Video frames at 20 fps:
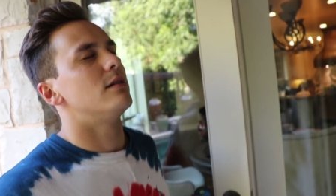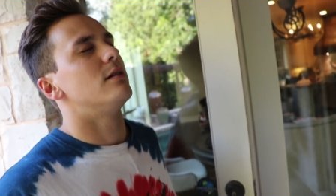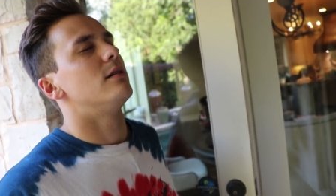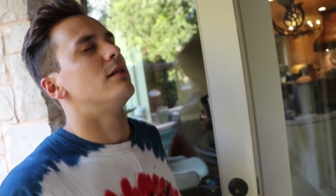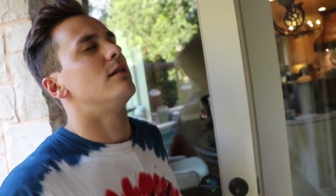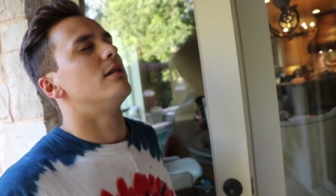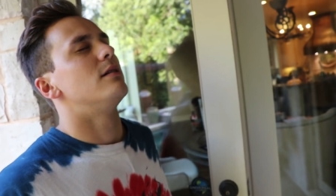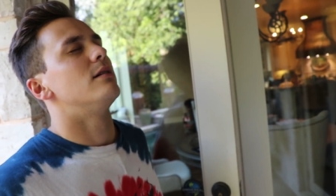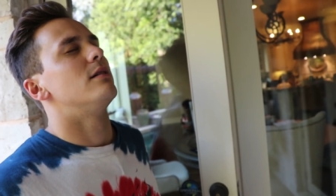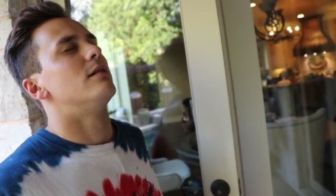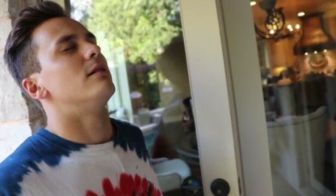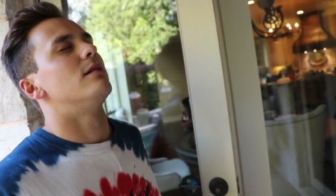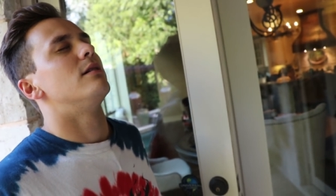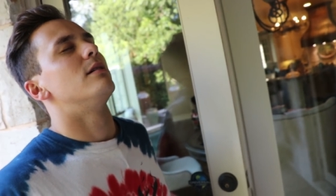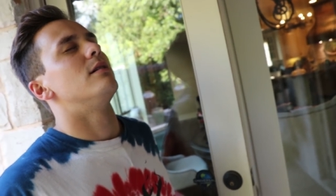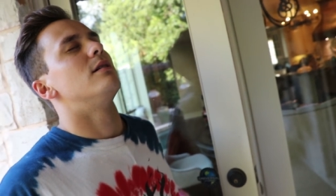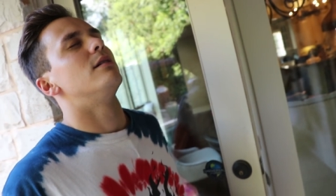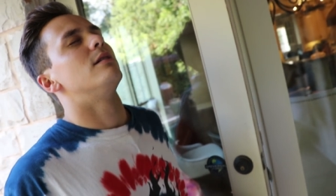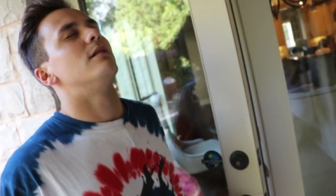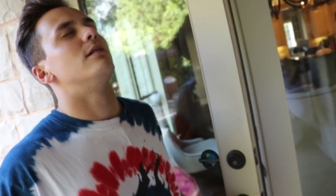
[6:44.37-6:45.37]
Preston
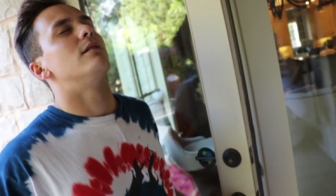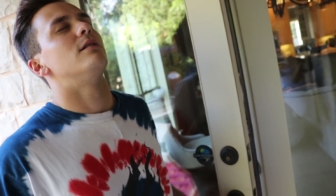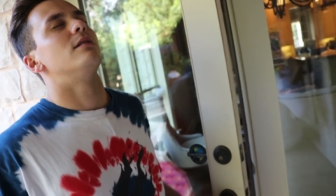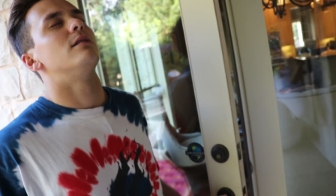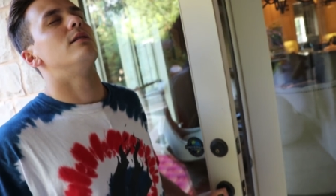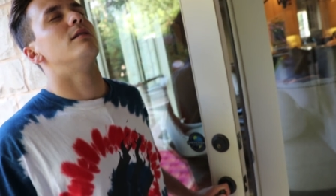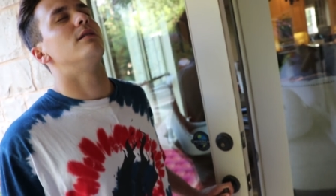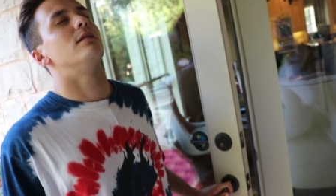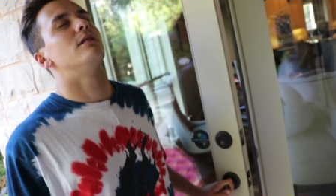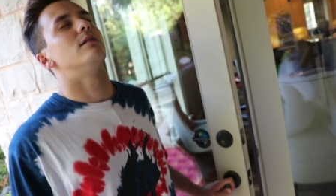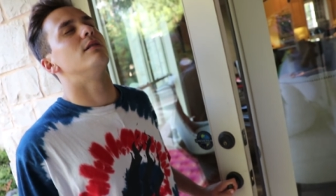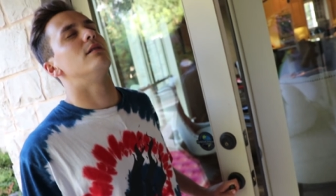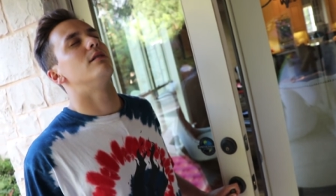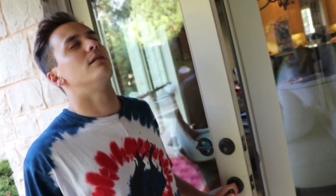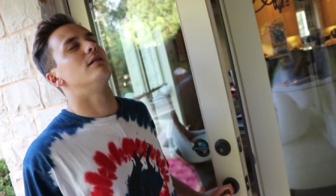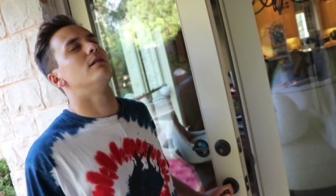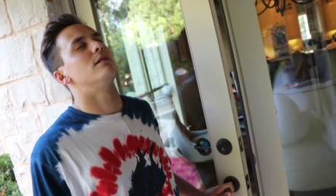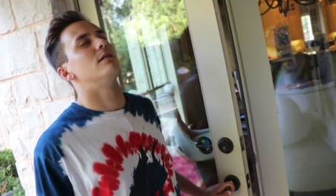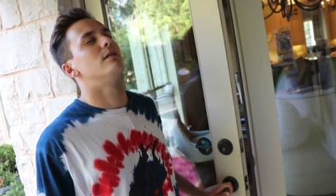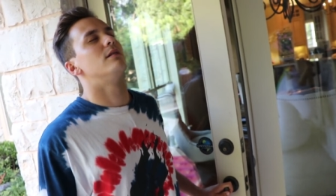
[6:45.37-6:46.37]
probably should start locking
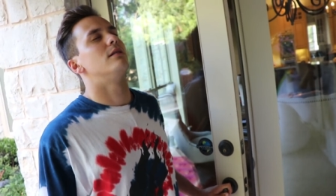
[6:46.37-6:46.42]
his